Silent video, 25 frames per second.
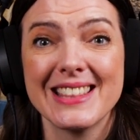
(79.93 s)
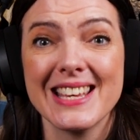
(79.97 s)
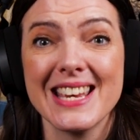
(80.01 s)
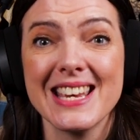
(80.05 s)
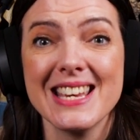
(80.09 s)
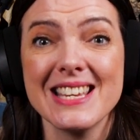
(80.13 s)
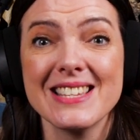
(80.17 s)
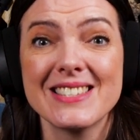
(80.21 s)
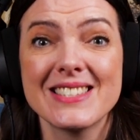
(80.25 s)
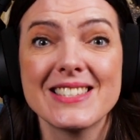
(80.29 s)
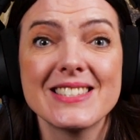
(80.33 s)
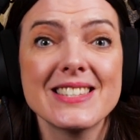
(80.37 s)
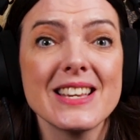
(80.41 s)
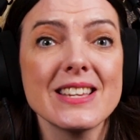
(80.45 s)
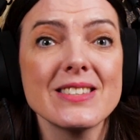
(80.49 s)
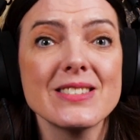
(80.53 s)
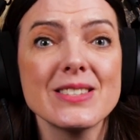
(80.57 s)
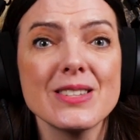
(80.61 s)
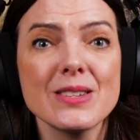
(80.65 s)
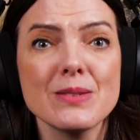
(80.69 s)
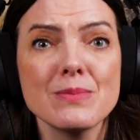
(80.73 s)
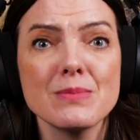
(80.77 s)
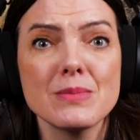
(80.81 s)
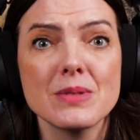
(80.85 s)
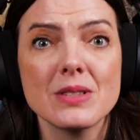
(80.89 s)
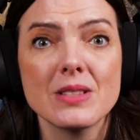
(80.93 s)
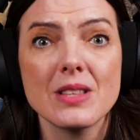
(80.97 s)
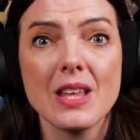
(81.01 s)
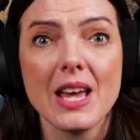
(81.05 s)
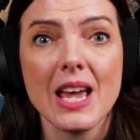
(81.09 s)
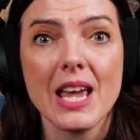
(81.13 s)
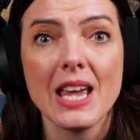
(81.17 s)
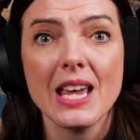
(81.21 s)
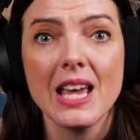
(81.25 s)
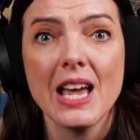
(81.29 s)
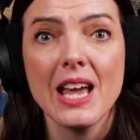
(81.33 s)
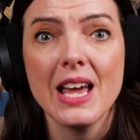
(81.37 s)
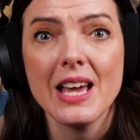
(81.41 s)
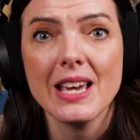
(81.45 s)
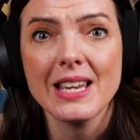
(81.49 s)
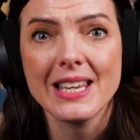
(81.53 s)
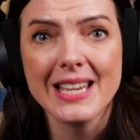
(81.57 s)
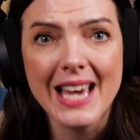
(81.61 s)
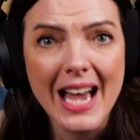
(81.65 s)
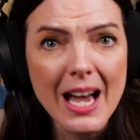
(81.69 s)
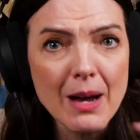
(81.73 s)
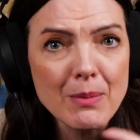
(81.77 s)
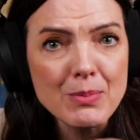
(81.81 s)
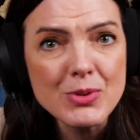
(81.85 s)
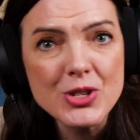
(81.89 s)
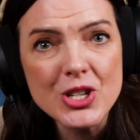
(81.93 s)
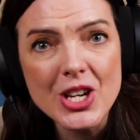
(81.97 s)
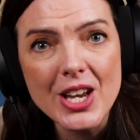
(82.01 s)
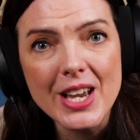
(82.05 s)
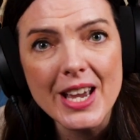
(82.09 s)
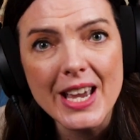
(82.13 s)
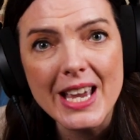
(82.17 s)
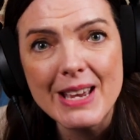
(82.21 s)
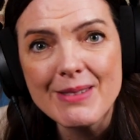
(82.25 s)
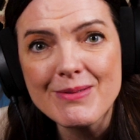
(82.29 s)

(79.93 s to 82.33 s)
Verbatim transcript: These systems, they capture